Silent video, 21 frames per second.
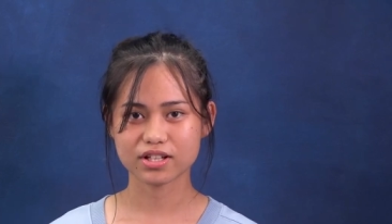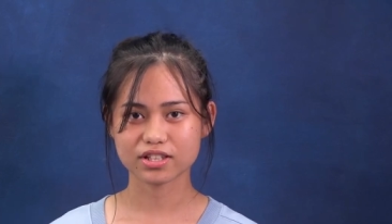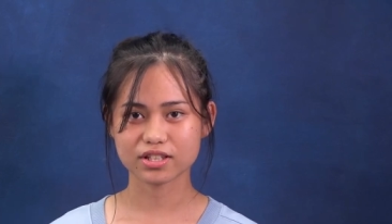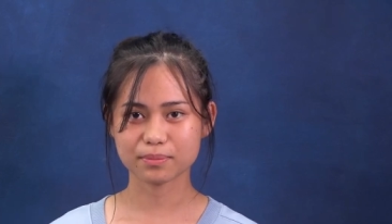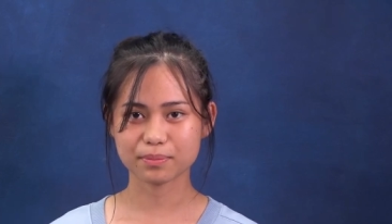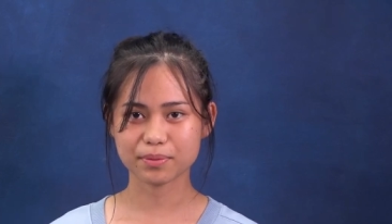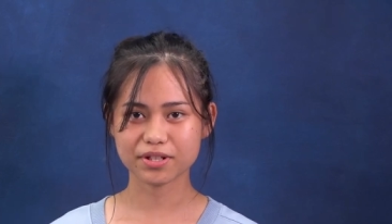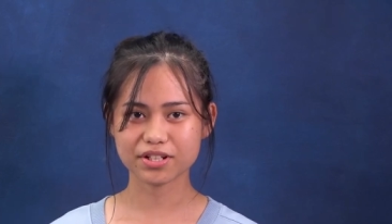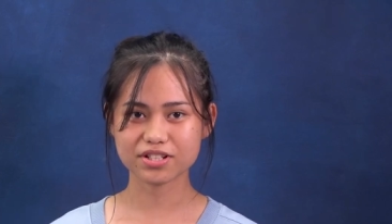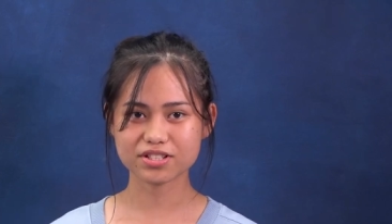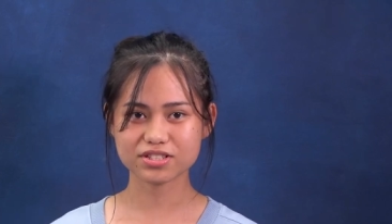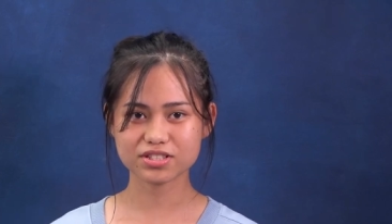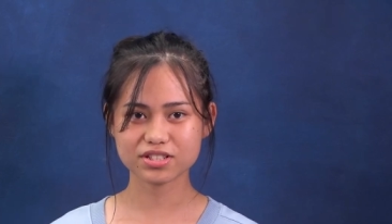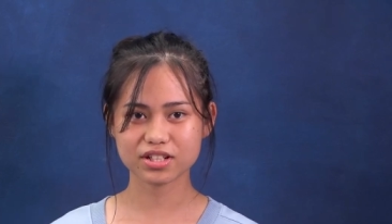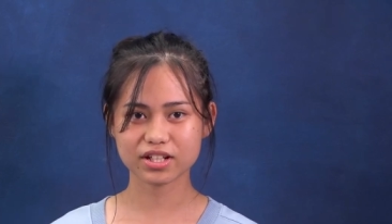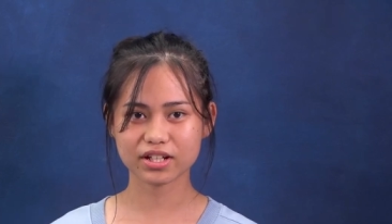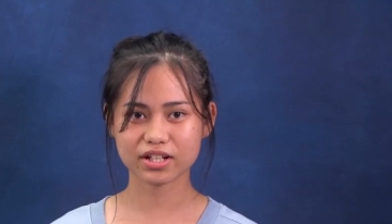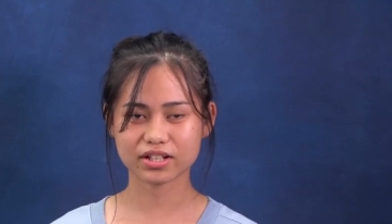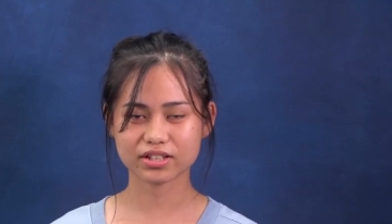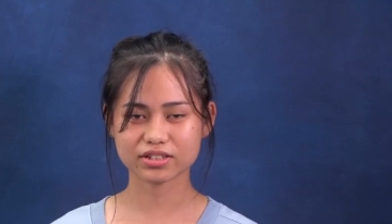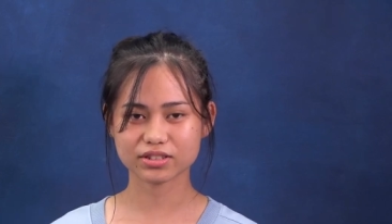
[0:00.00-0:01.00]
The periods
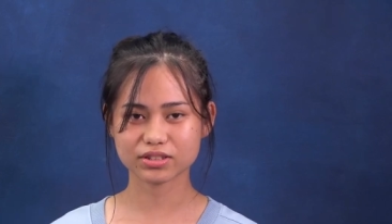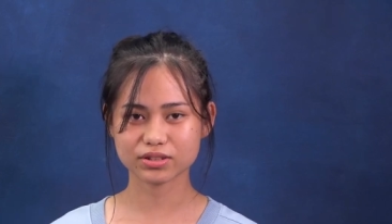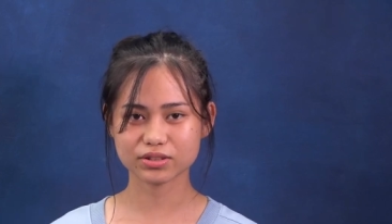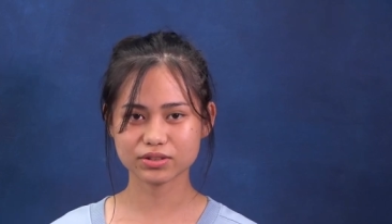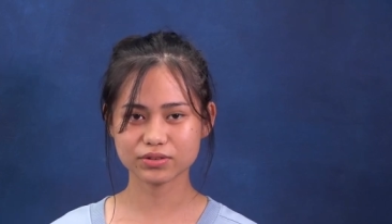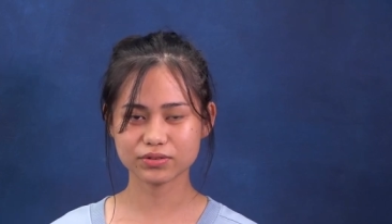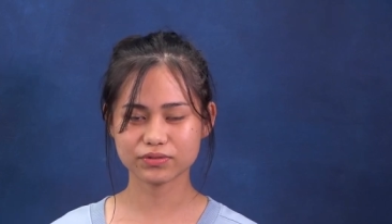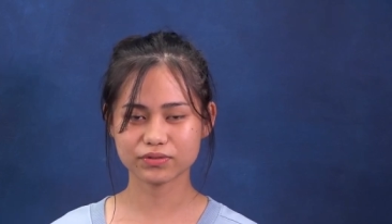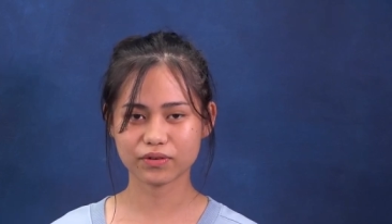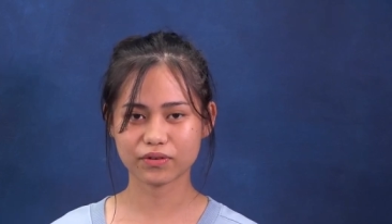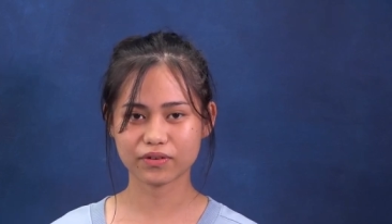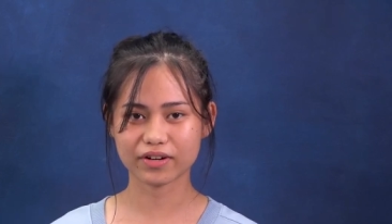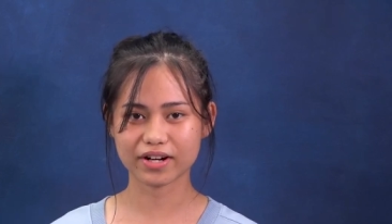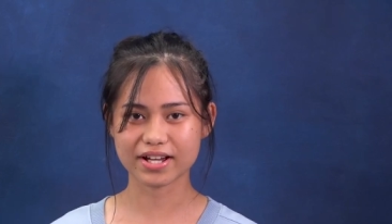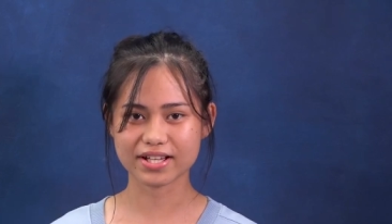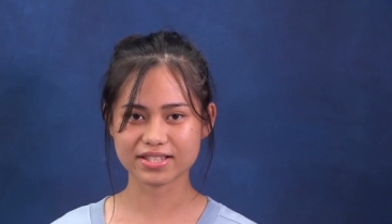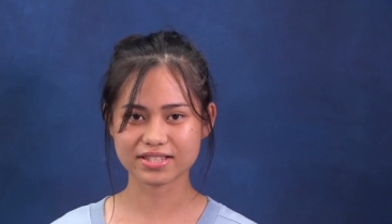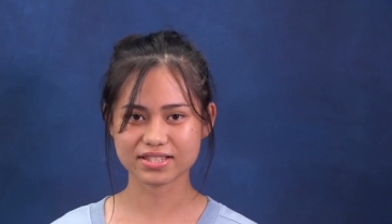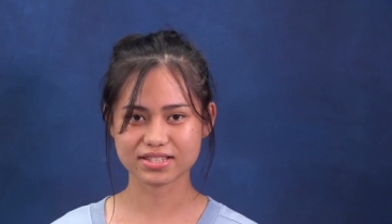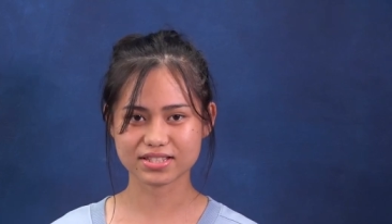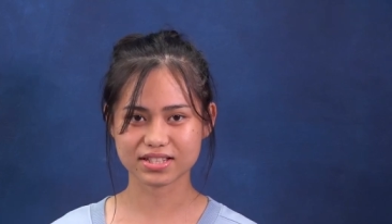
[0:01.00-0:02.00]
today are 2, 4,
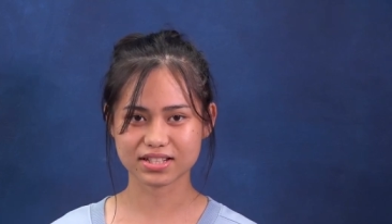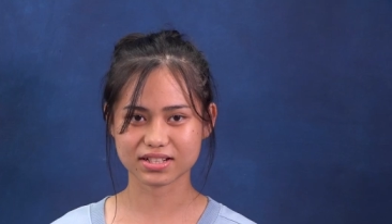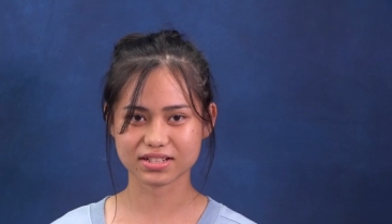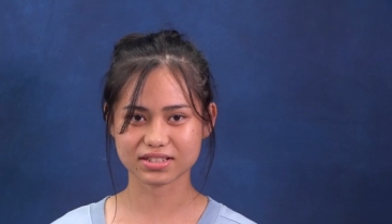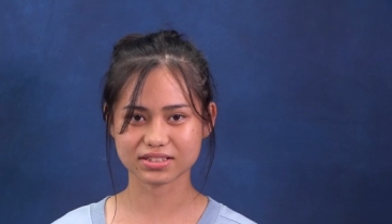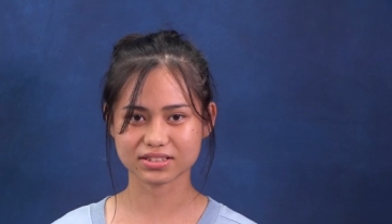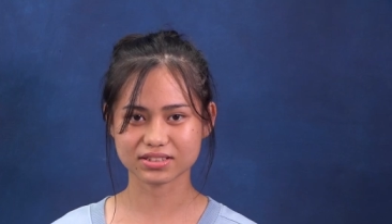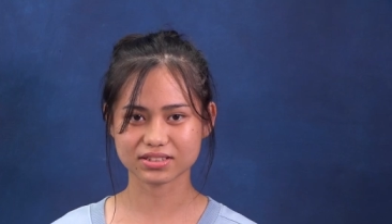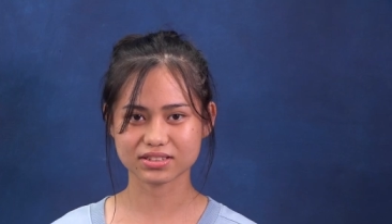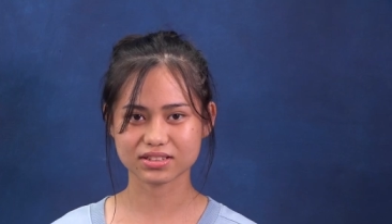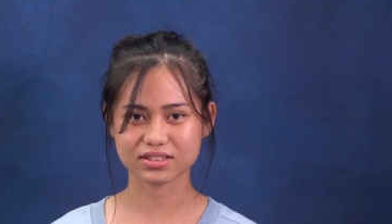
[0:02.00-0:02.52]
and 6.